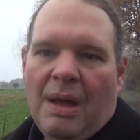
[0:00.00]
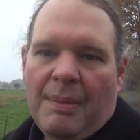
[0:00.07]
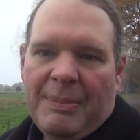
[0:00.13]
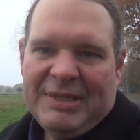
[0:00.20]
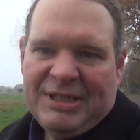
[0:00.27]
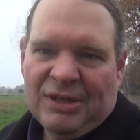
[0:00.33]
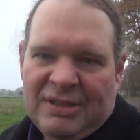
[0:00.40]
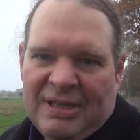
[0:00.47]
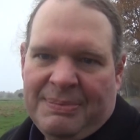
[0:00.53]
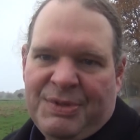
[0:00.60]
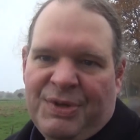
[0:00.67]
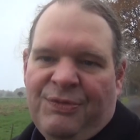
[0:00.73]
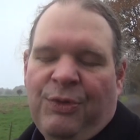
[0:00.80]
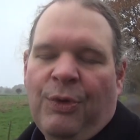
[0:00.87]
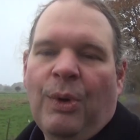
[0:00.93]

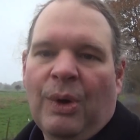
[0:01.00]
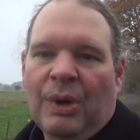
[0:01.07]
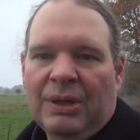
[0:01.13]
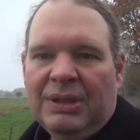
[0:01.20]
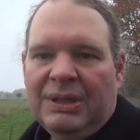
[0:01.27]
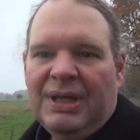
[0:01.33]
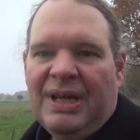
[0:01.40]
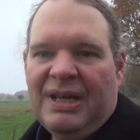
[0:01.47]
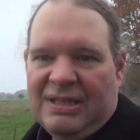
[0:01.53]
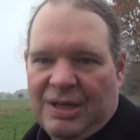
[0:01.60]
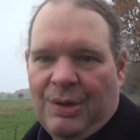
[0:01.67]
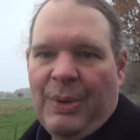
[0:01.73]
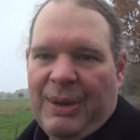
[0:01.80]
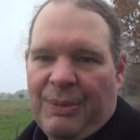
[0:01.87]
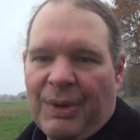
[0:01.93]
Misconception 4 is a
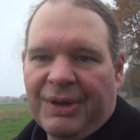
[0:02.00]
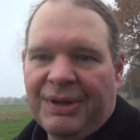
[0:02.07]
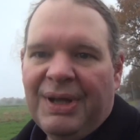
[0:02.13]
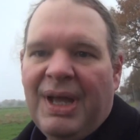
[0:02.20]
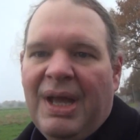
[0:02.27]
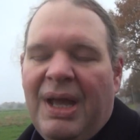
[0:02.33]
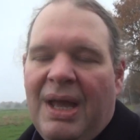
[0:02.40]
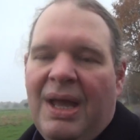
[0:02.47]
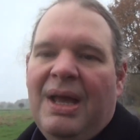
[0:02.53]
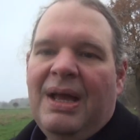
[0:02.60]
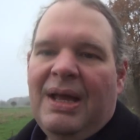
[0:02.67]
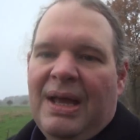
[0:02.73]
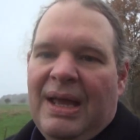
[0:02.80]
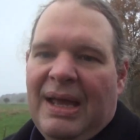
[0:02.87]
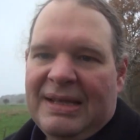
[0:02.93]
quick one.
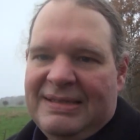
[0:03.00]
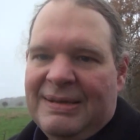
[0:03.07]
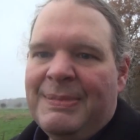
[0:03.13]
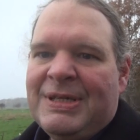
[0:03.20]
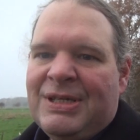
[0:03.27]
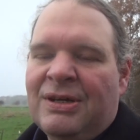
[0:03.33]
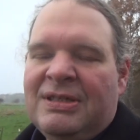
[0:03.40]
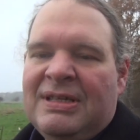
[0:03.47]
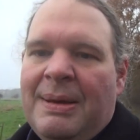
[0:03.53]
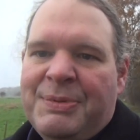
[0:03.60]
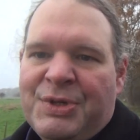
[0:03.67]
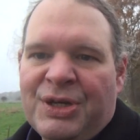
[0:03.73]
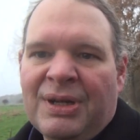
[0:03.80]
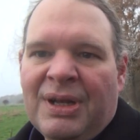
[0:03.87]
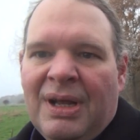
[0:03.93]
It's a
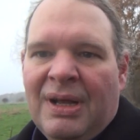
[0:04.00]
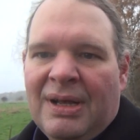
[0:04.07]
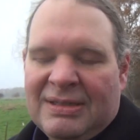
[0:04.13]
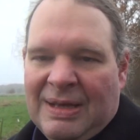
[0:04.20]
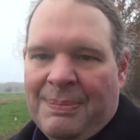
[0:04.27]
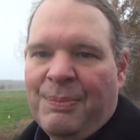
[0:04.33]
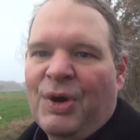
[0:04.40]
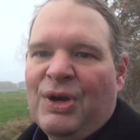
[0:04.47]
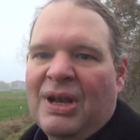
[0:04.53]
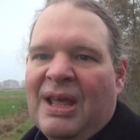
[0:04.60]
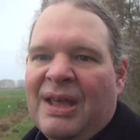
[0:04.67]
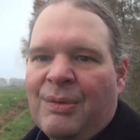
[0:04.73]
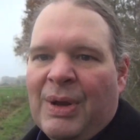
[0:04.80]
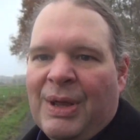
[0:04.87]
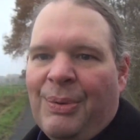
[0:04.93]
misconception that
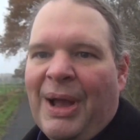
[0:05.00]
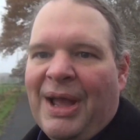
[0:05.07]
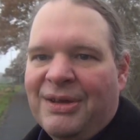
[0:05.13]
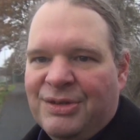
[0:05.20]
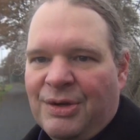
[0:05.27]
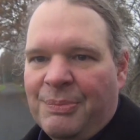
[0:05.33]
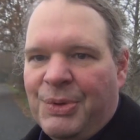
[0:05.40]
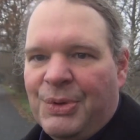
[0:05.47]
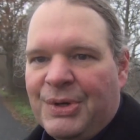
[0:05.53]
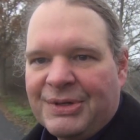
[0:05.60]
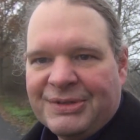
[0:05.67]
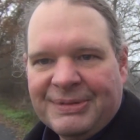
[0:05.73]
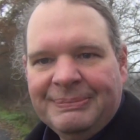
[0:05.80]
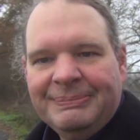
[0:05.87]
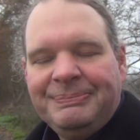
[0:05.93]
modeling requires
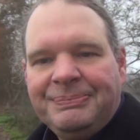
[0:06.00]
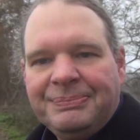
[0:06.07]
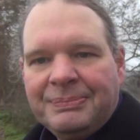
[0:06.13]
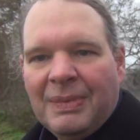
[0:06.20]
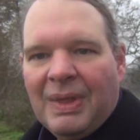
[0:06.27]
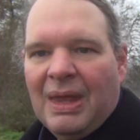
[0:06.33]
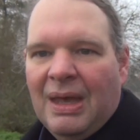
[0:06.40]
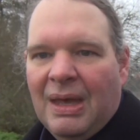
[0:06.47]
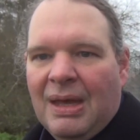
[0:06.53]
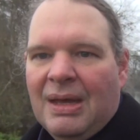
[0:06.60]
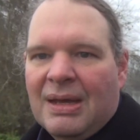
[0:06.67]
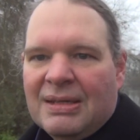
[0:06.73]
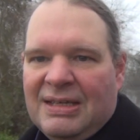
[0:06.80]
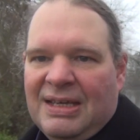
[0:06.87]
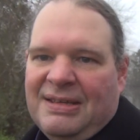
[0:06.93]
computers.
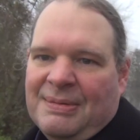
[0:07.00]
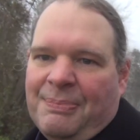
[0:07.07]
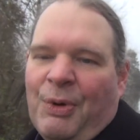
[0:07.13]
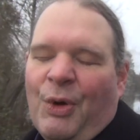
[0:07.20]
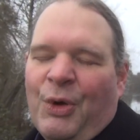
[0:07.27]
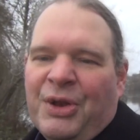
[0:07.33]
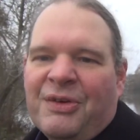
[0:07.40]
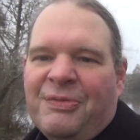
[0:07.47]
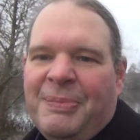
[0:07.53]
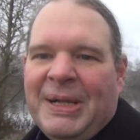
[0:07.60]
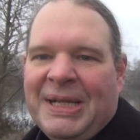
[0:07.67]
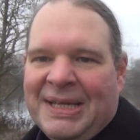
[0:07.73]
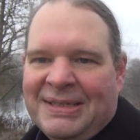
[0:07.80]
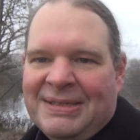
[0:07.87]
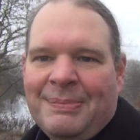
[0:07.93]
See, the point of
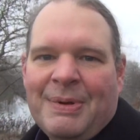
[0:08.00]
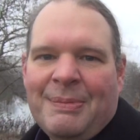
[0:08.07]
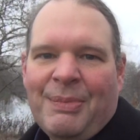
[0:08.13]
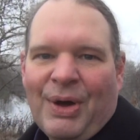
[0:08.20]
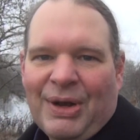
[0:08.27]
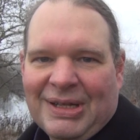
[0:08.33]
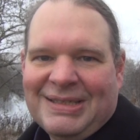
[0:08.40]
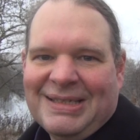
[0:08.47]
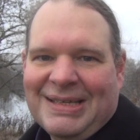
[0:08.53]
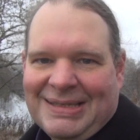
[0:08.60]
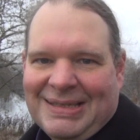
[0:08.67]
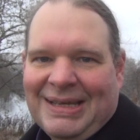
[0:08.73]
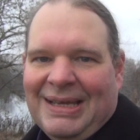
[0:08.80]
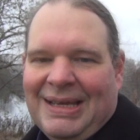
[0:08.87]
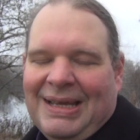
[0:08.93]
building simple models
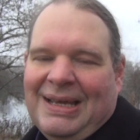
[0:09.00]
is